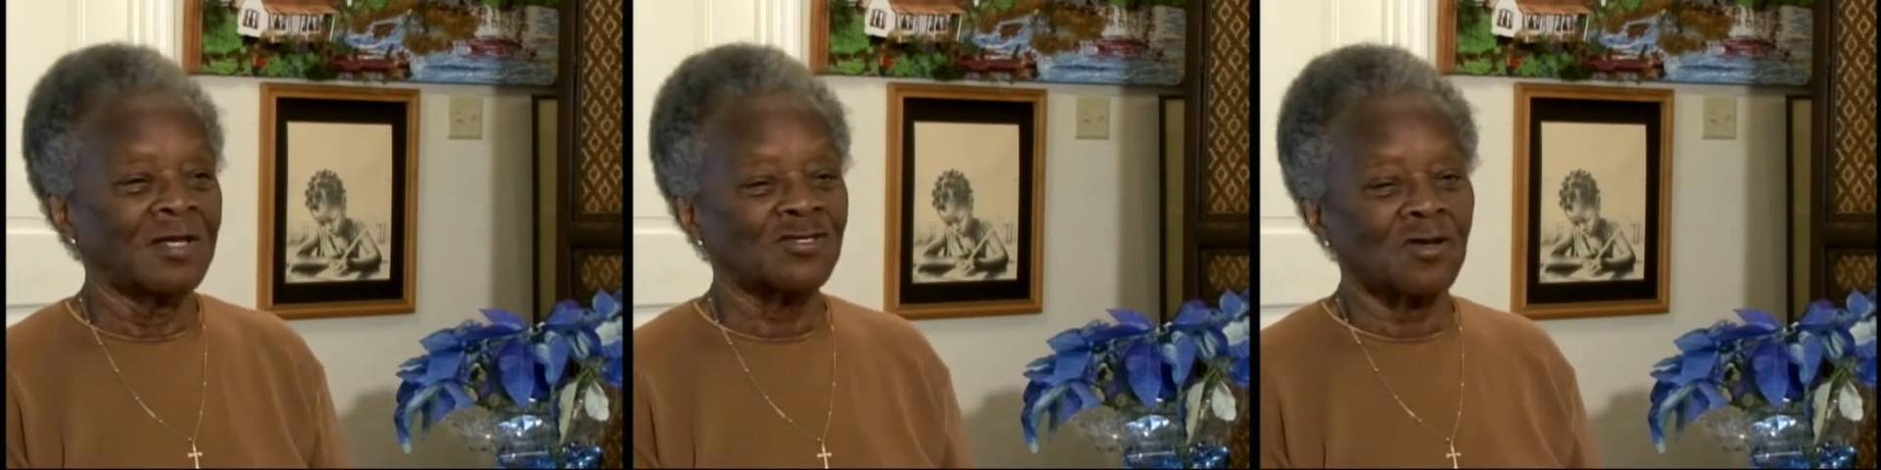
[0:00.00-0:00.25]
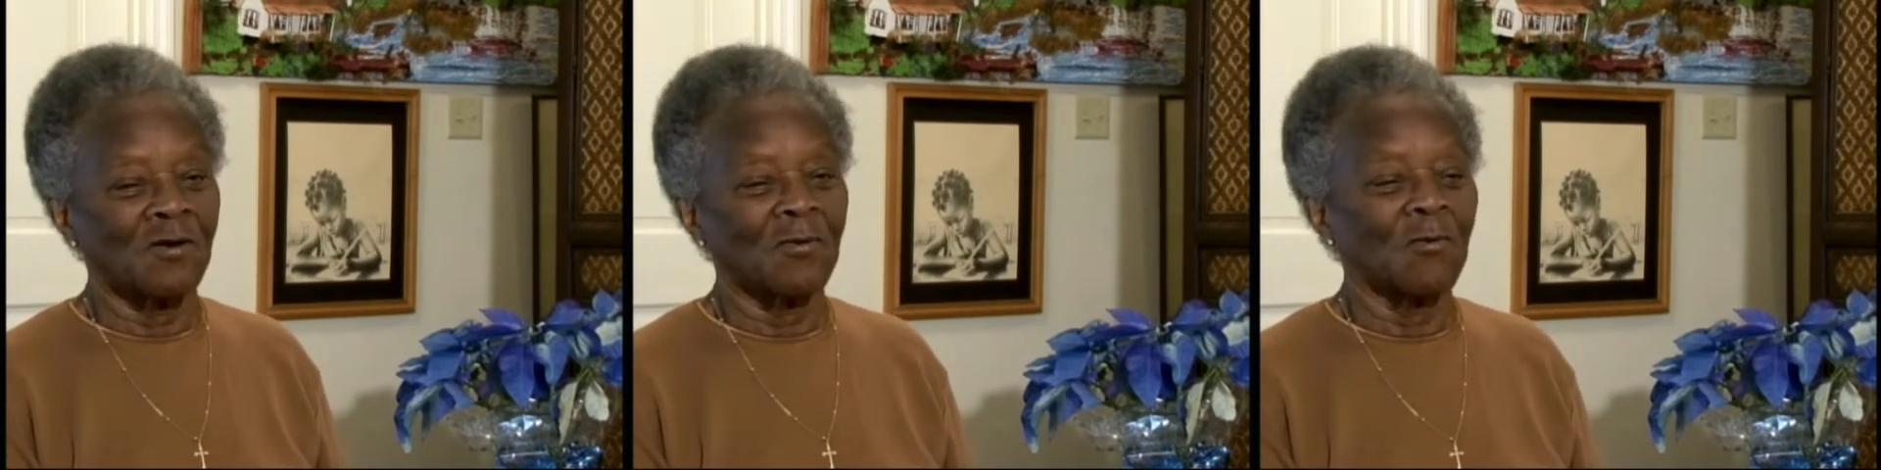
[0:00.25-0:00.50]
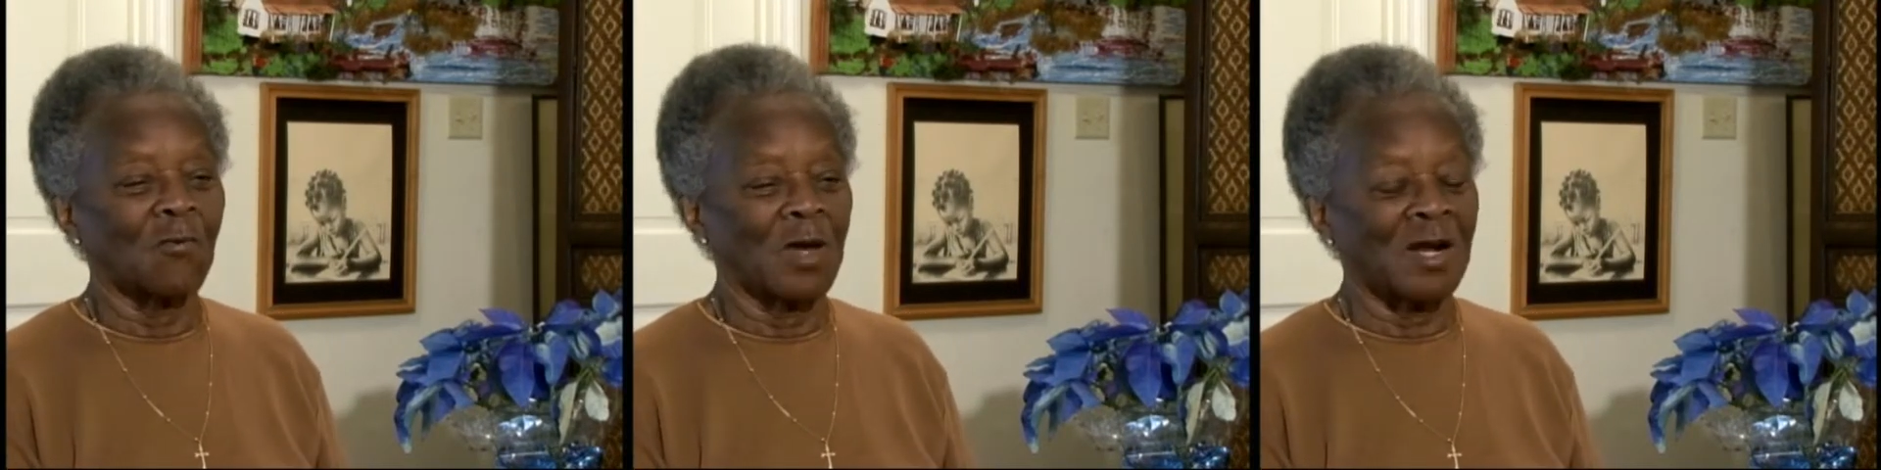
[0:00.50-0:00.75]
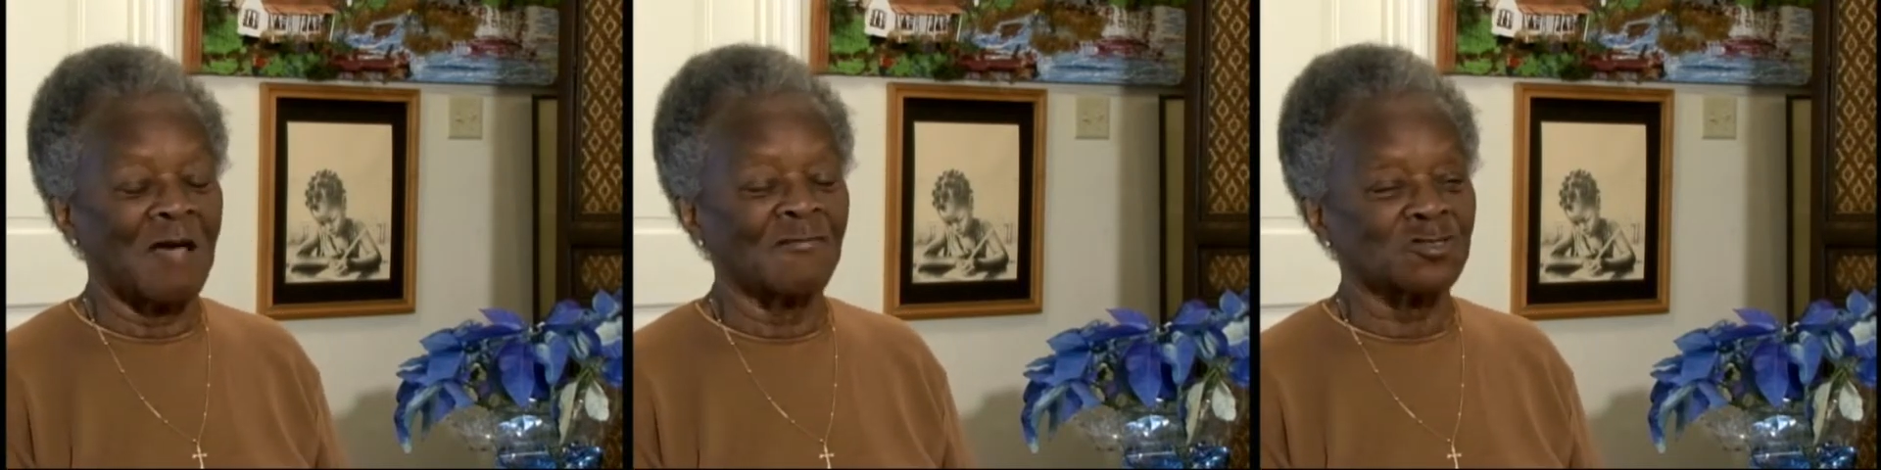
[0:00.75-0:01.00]
So
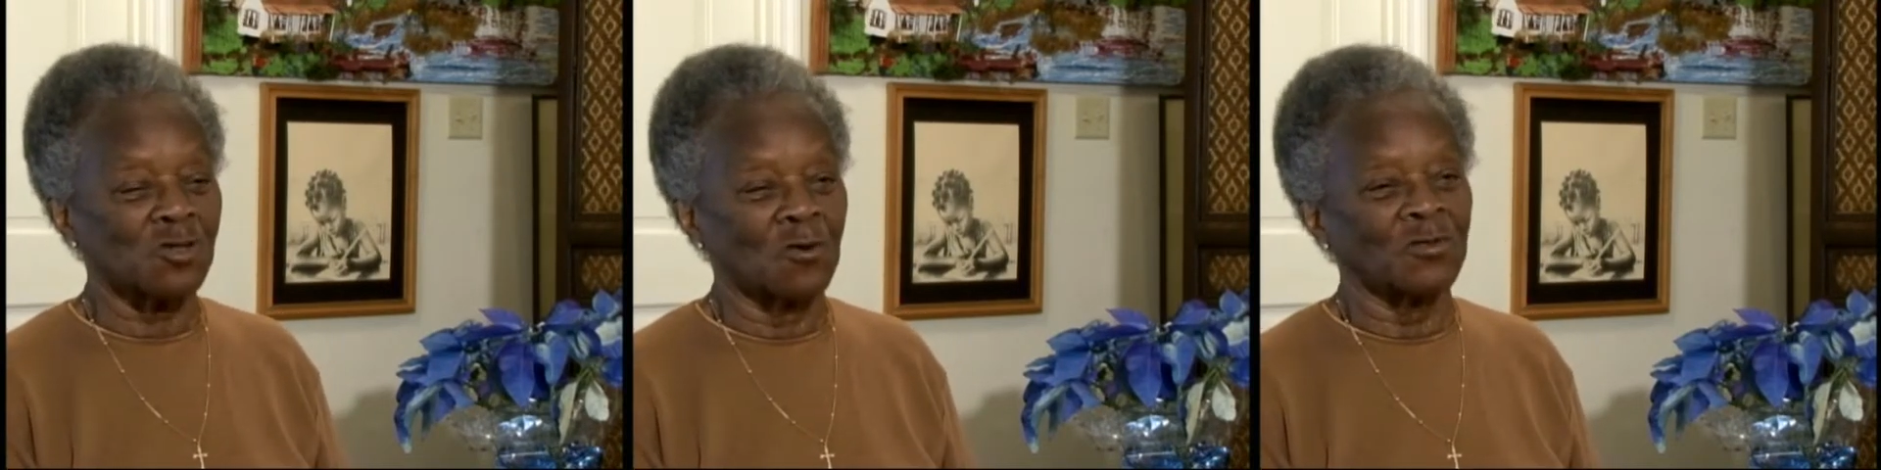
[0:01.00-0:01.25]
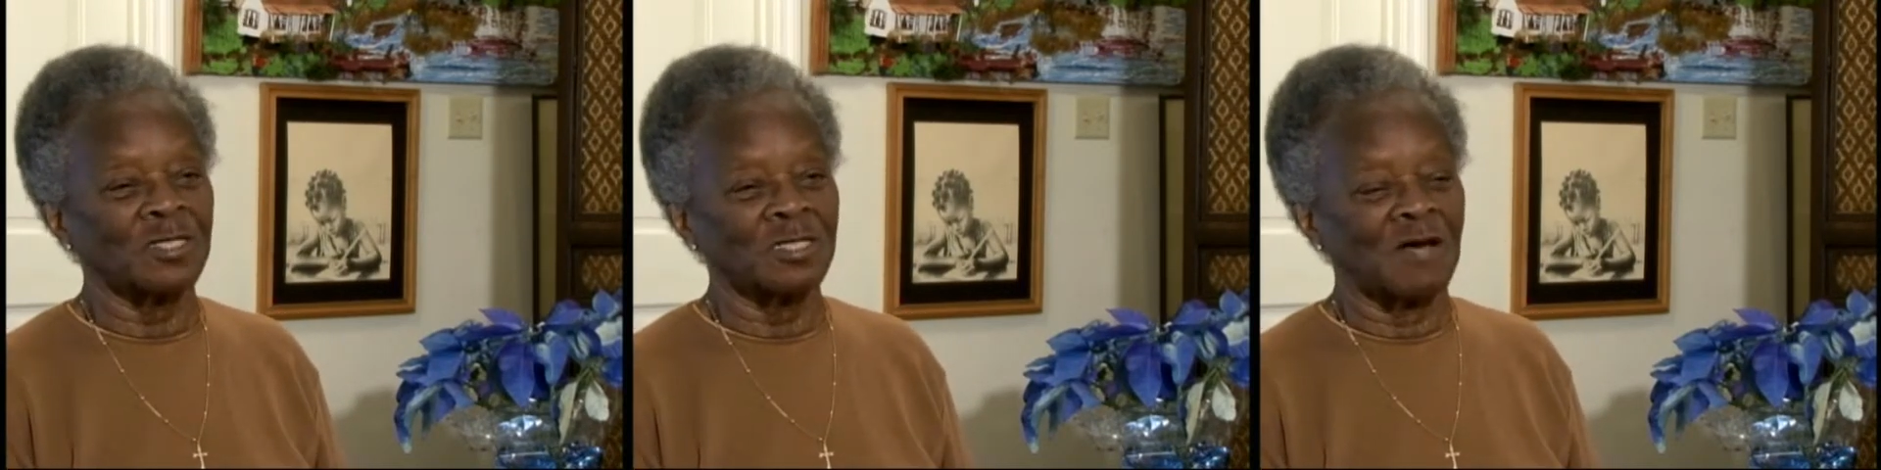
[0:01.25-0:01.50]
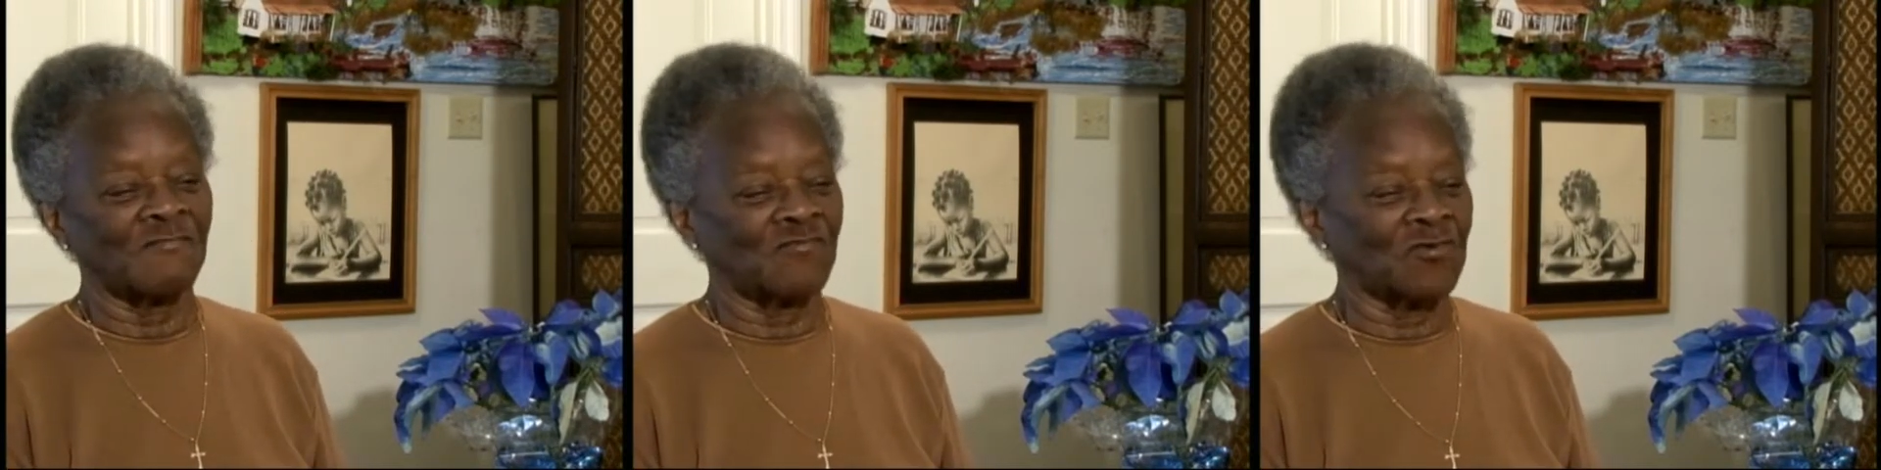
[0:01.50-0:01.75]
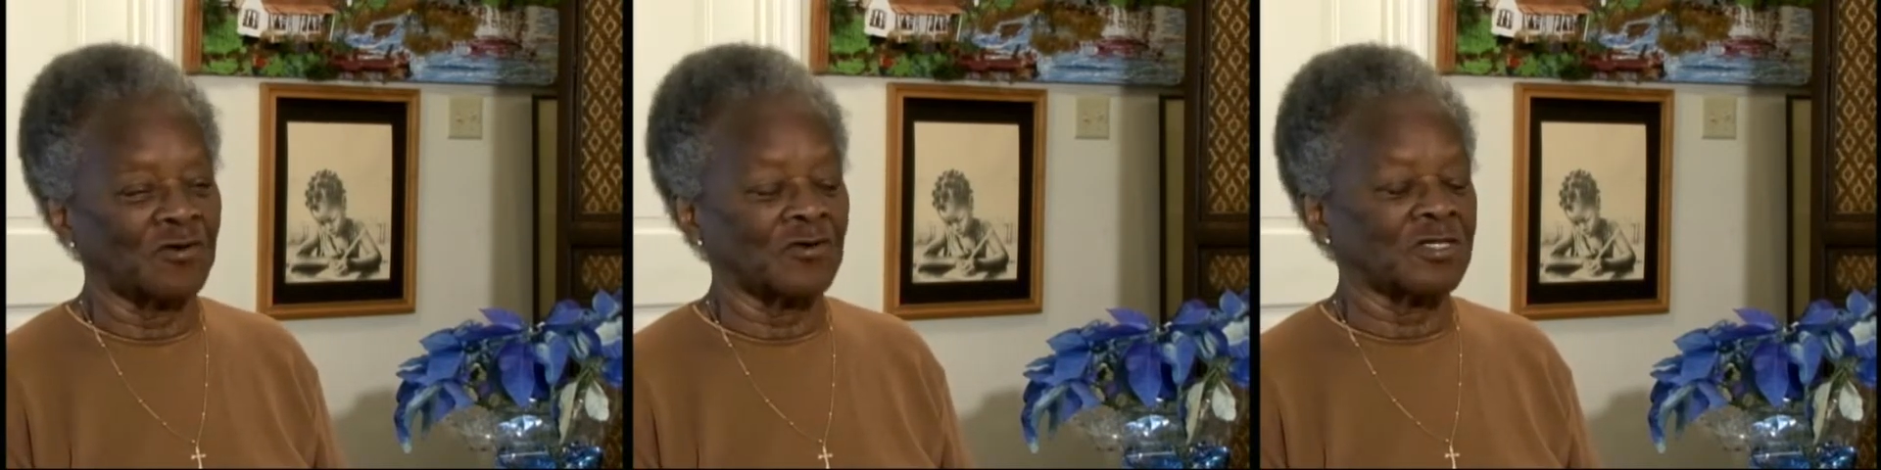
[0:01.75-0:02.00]
when I was old enough
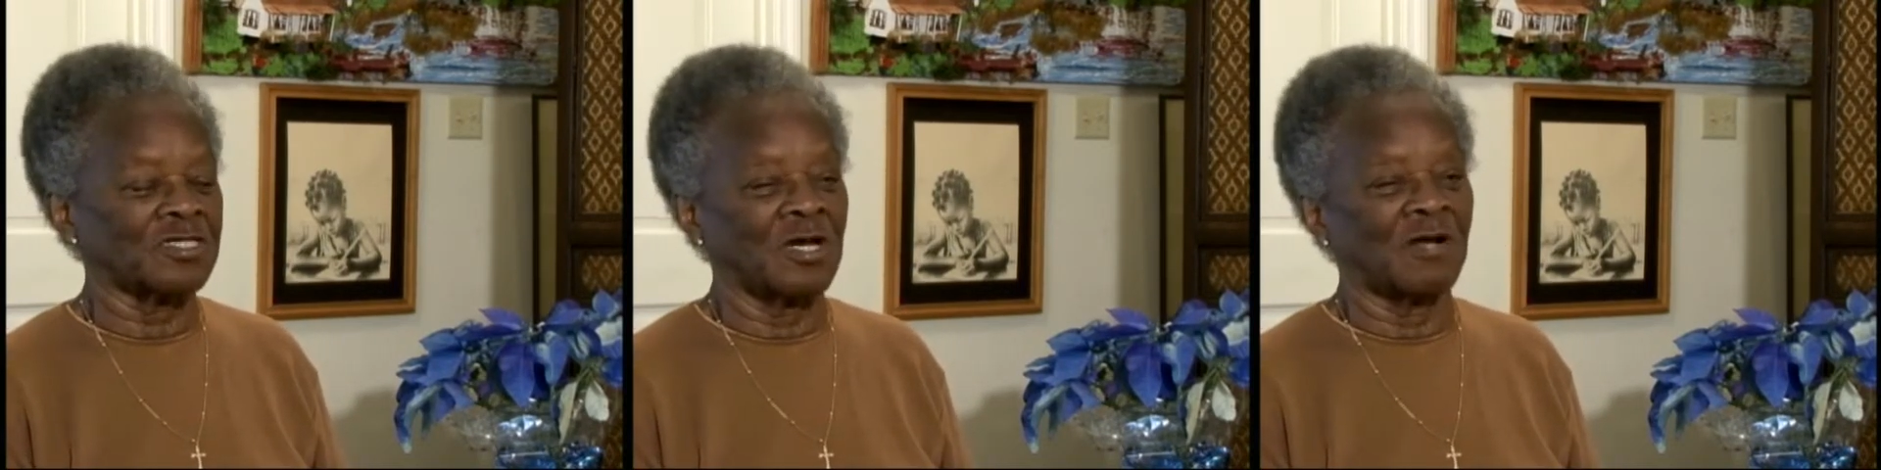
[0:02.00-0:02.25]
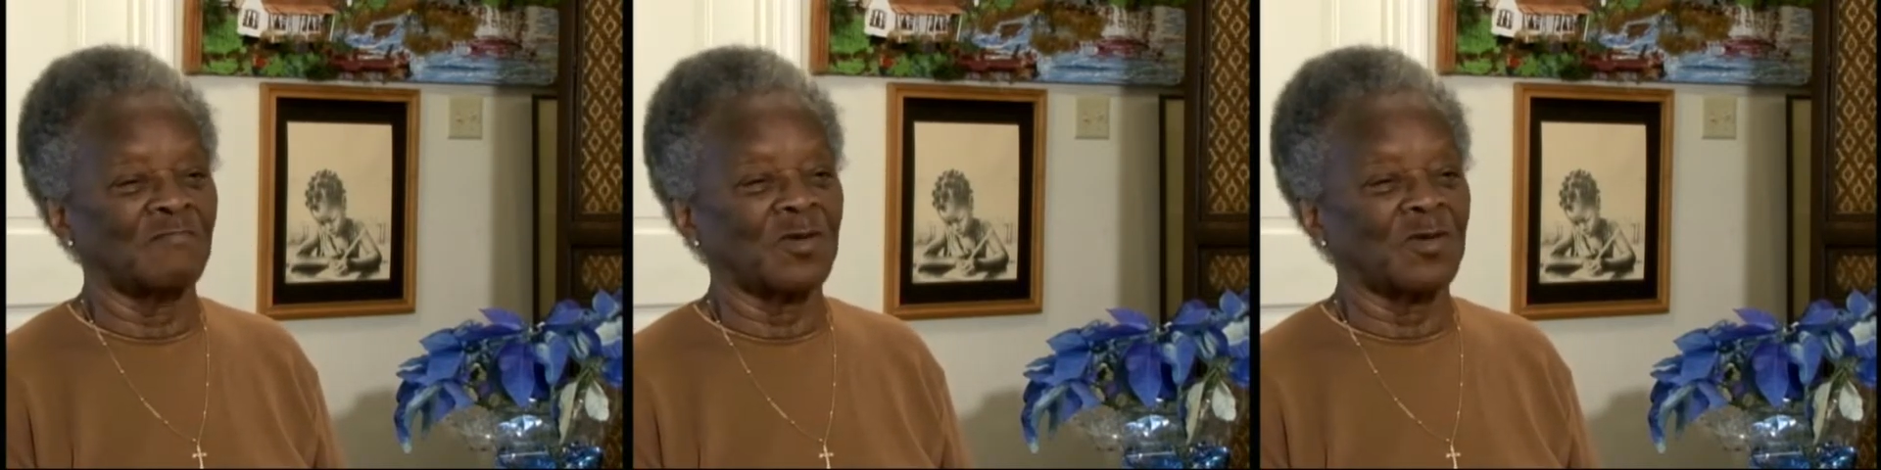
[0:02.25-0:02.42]
for her to tell